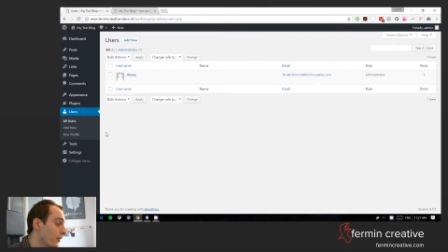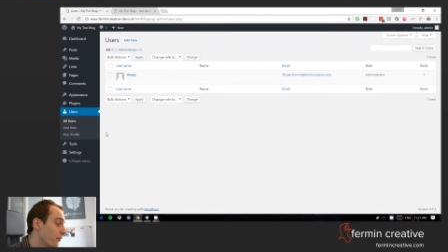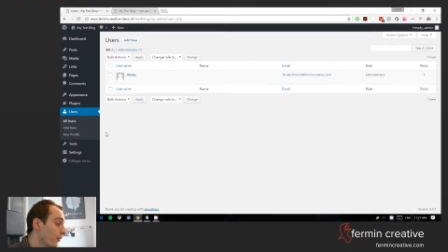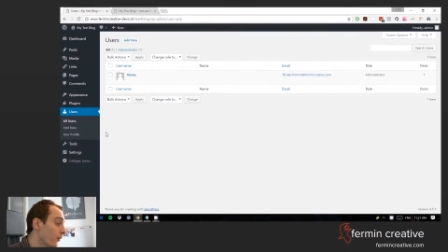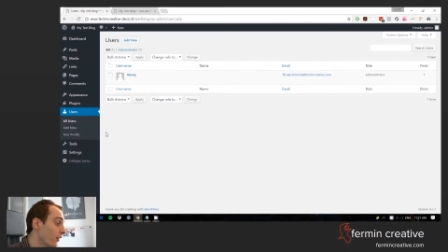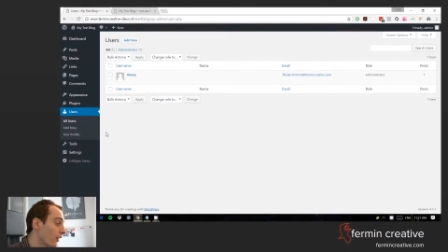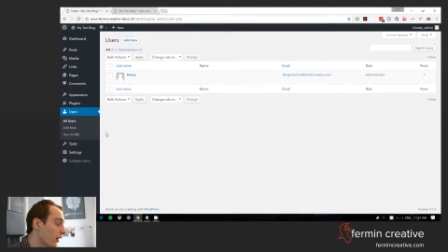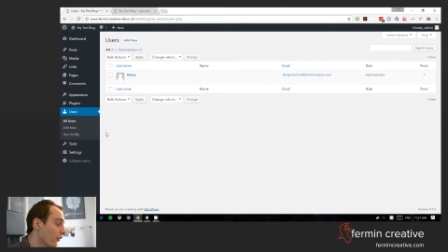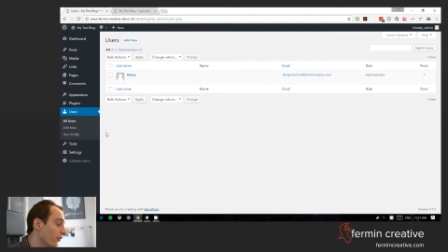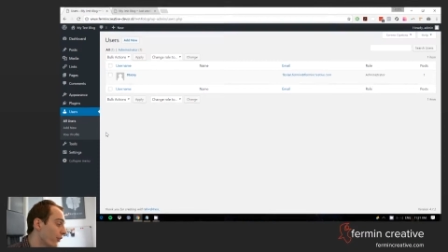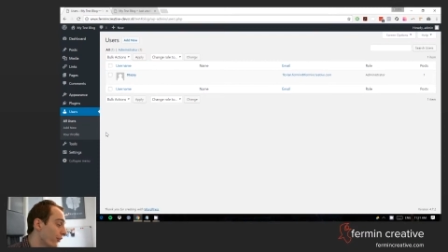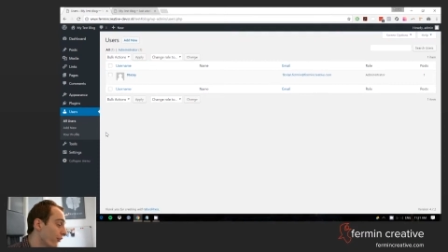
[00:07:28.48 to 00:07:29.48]
people in
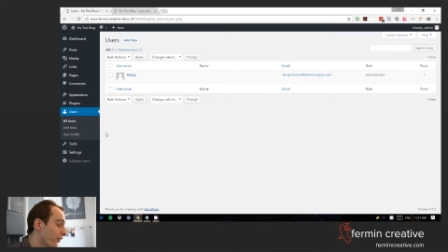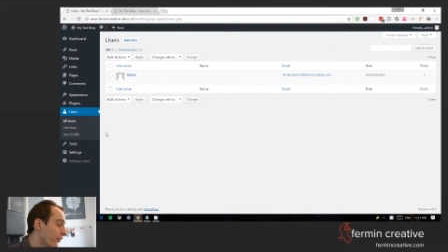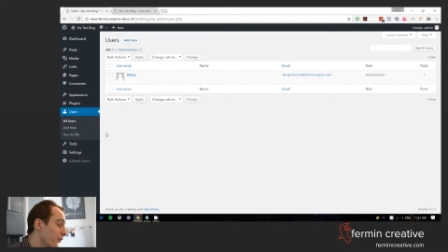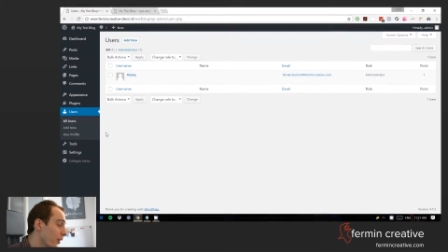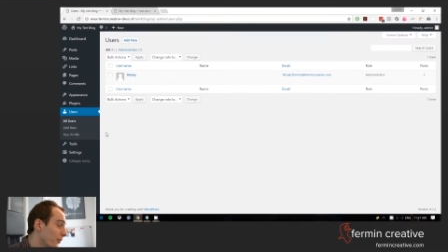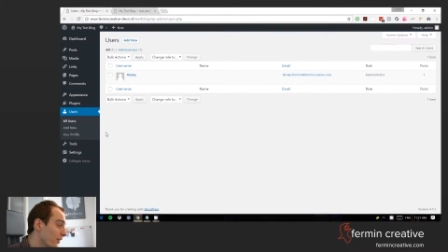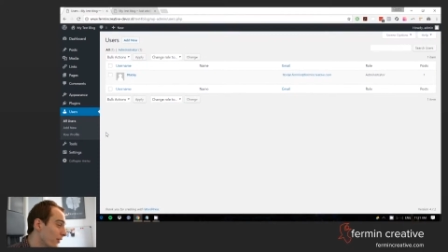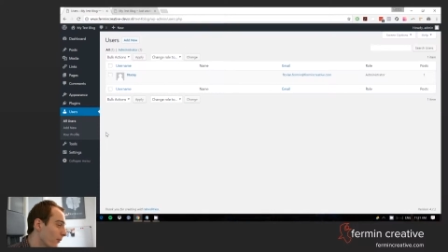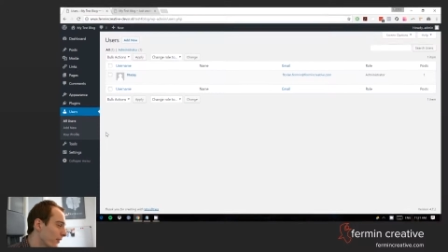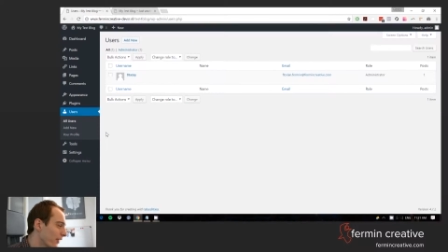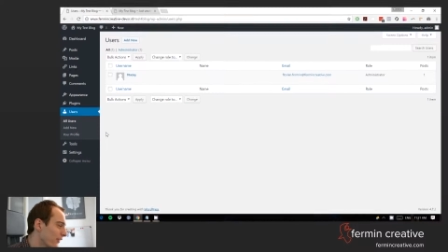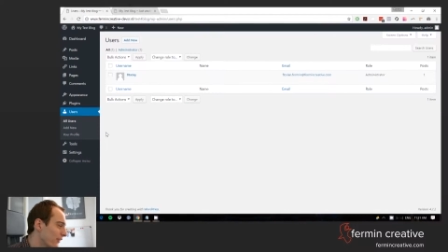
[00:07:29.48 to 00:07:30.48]
hindsight is an incredibly
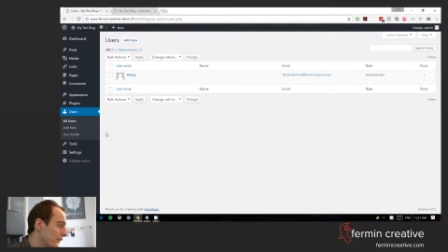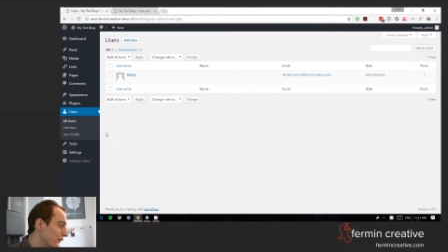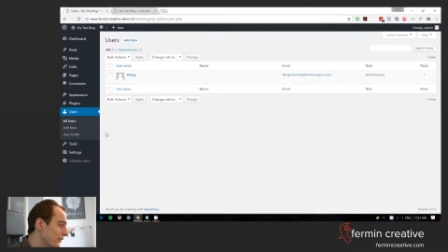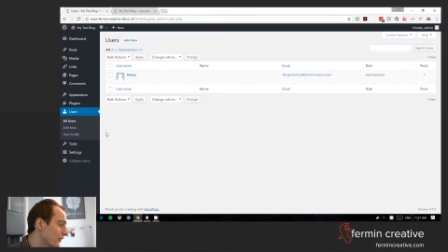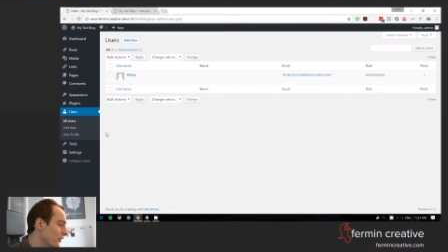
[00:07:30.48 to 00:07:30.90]
complicated